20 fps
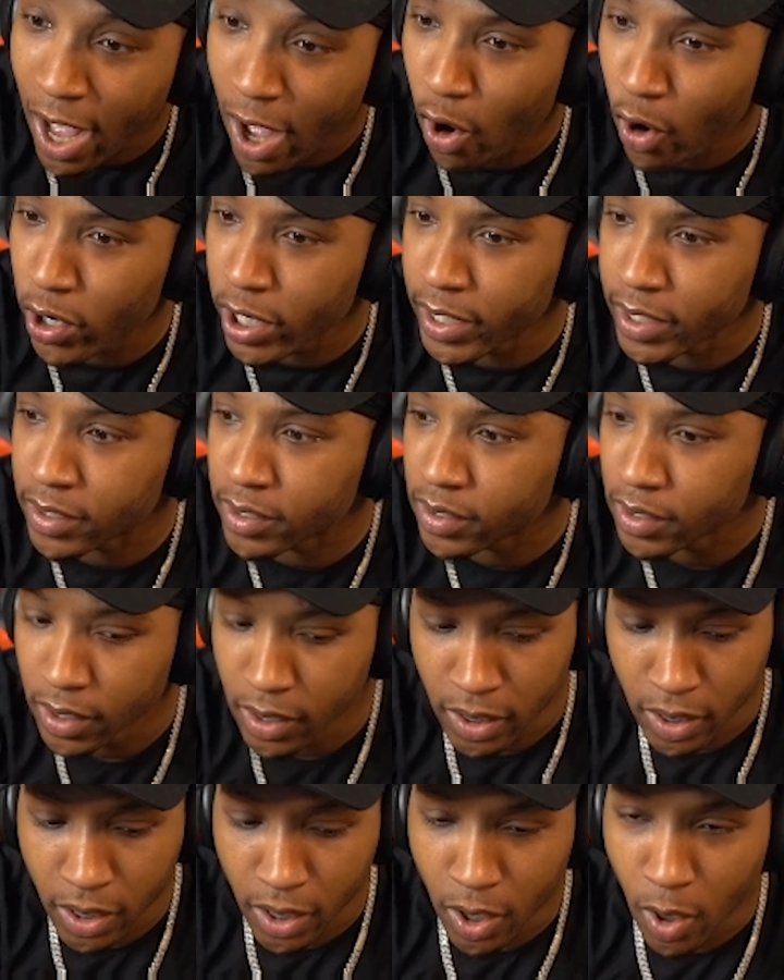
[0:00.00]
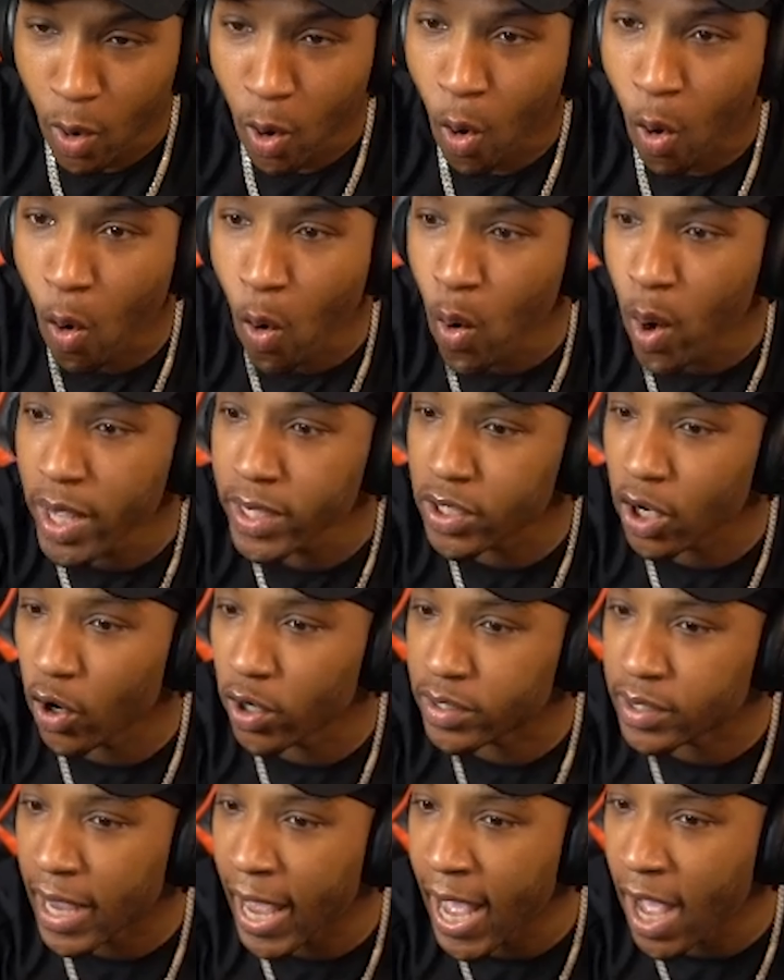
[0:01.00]
artist? Who is her
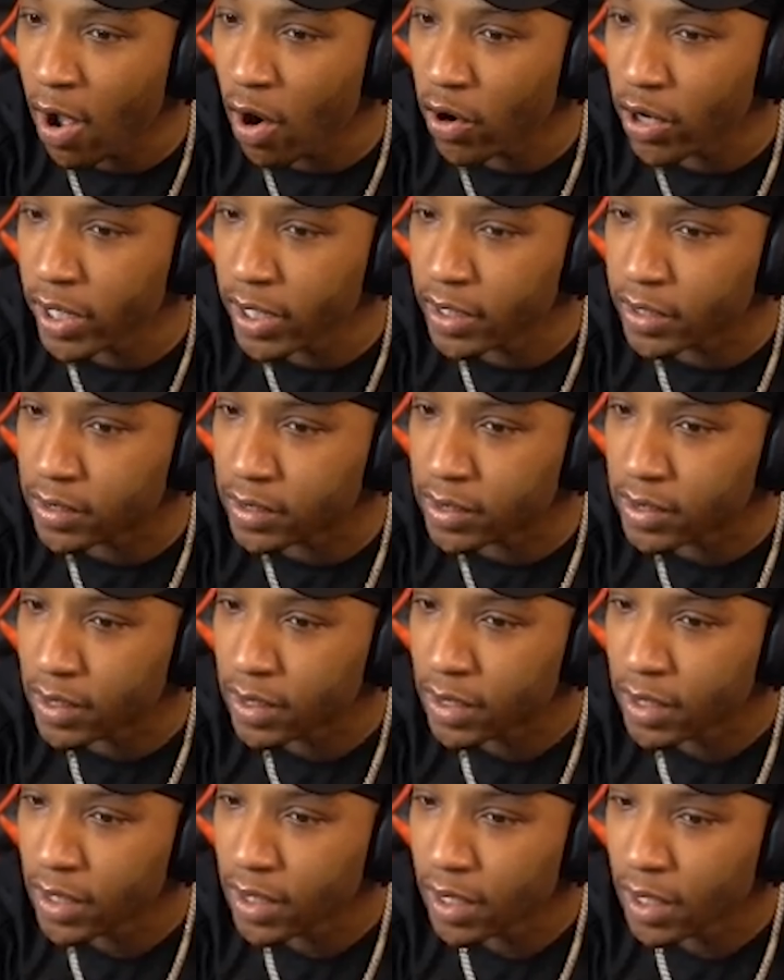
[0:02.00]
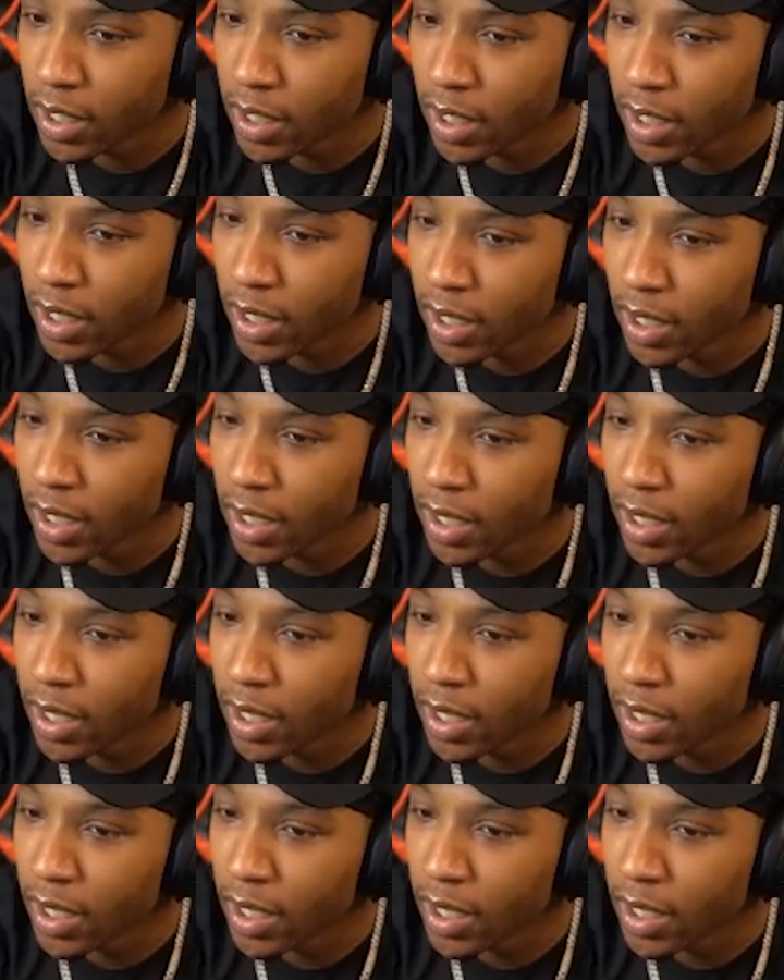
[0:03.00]
tat artist? This is me thick, but I'm thicker.